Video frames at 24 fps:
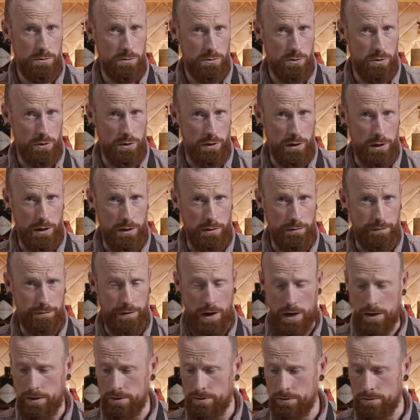So you can hear the
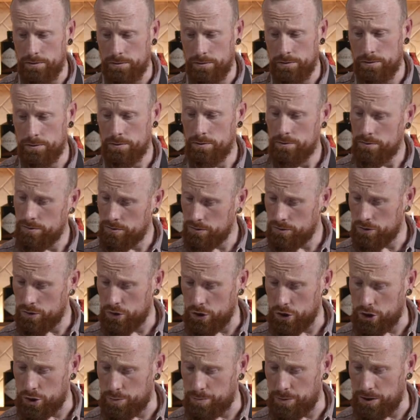fan
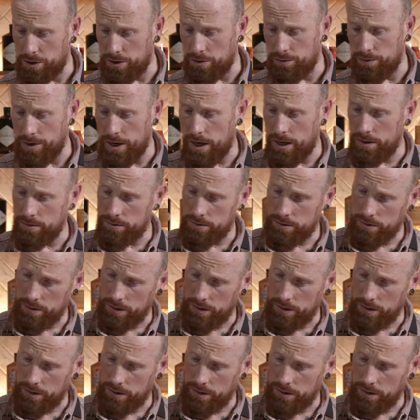just spinning around,